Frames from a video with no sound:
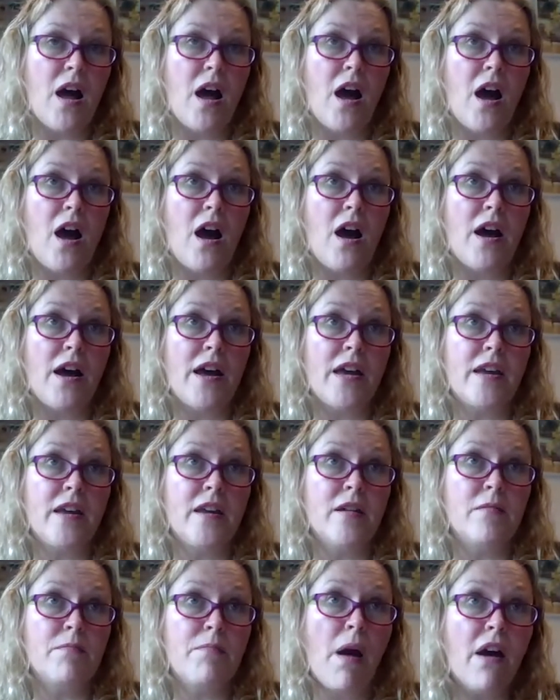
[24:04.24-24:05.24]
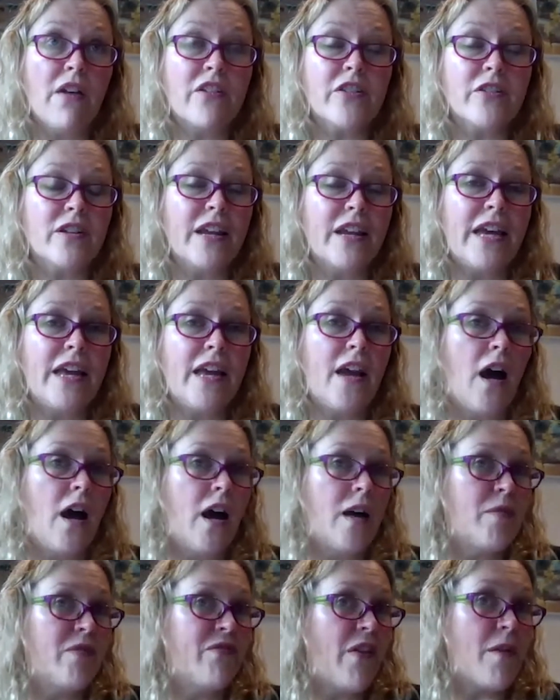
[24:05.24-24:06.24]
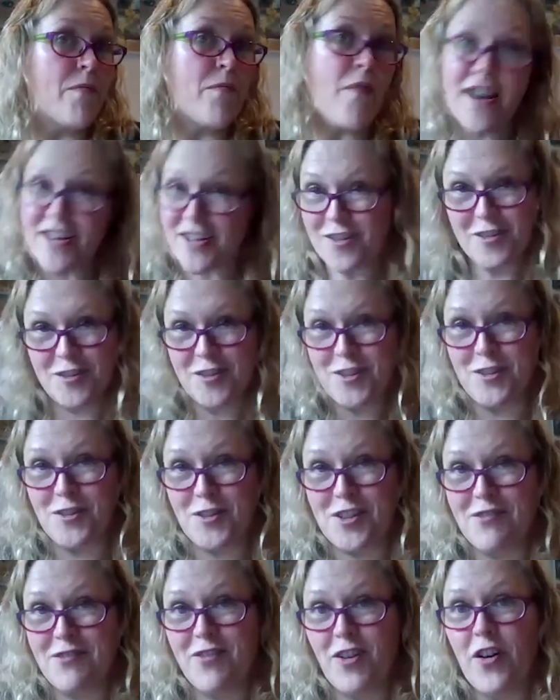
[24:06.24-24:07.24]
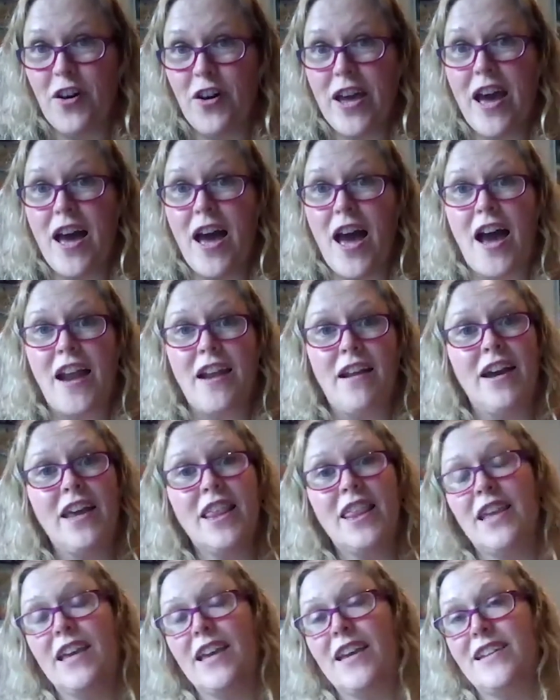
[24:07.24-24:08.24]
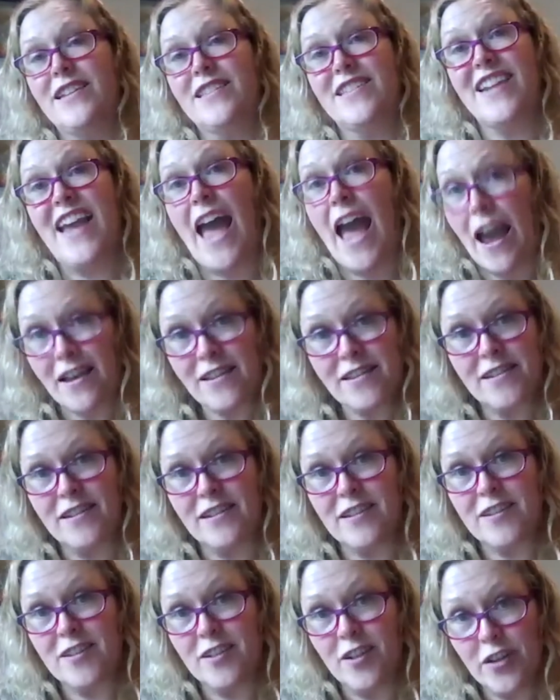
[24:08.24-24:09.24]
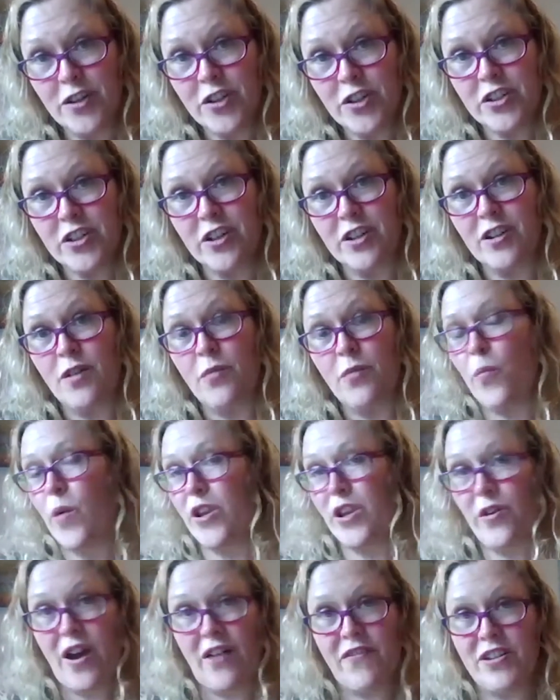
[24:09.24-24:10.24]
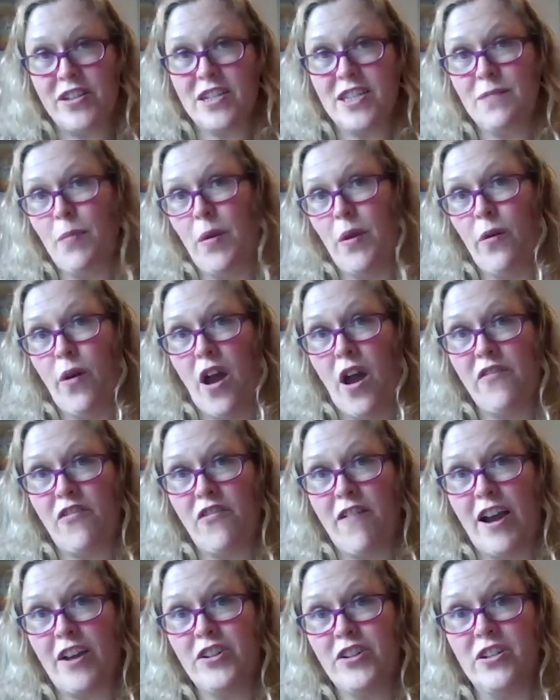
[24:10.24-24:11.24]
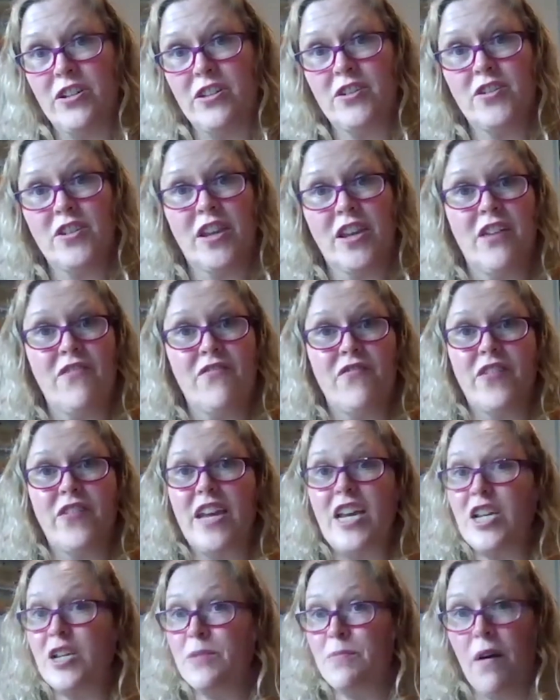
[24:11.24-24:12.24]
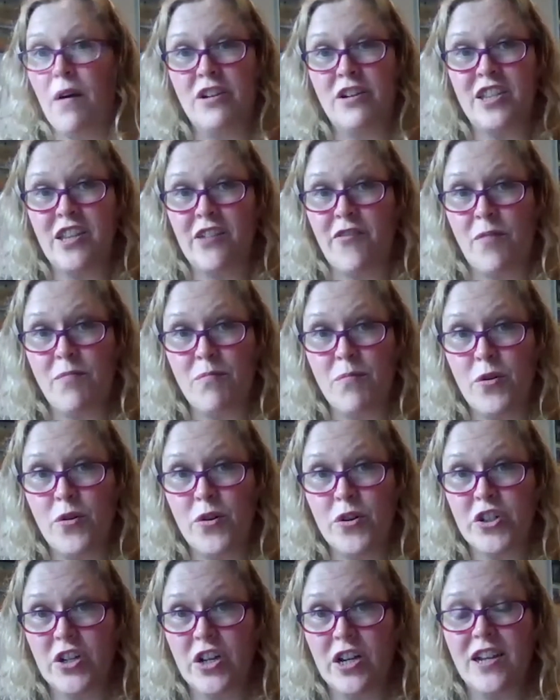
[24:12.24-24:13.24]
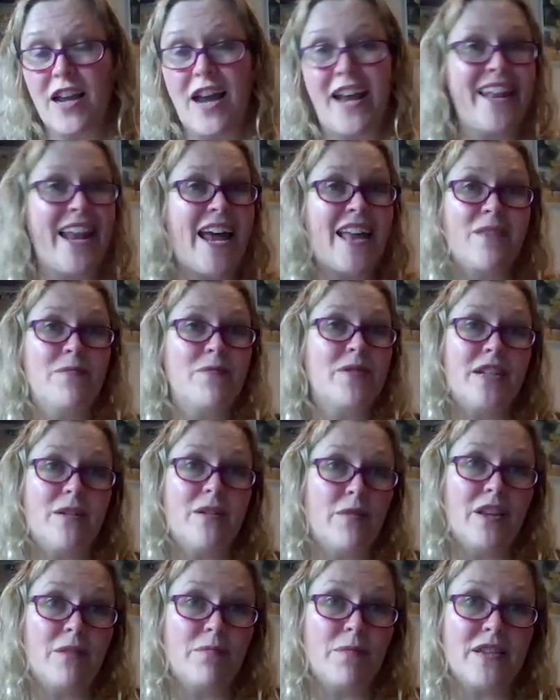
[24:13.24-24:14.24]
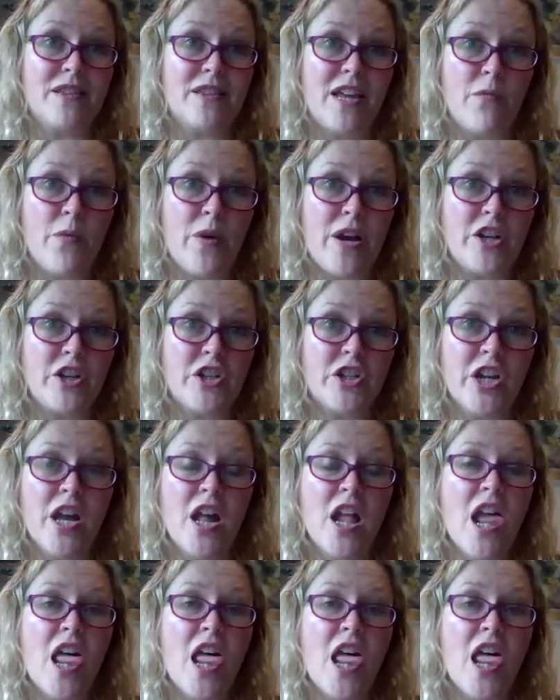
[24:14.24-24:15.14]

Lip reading: a very practical sort of lawyer, and I think it is an excellent solution when you have a dispute over ashes to give each party their own portion and let them deal with them as they wish.